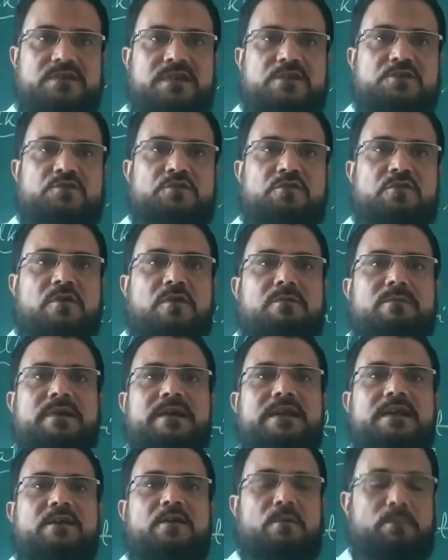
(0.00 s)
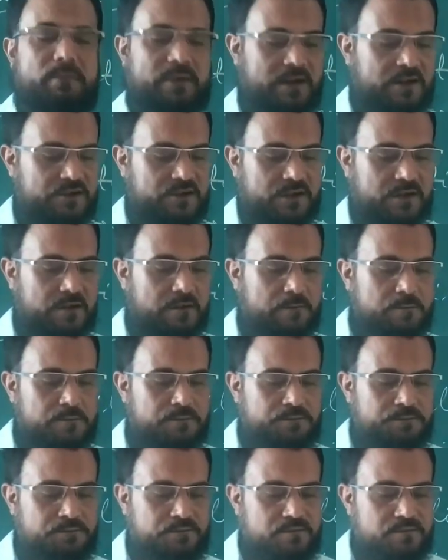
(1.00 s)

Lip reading: There should not be any compulsion.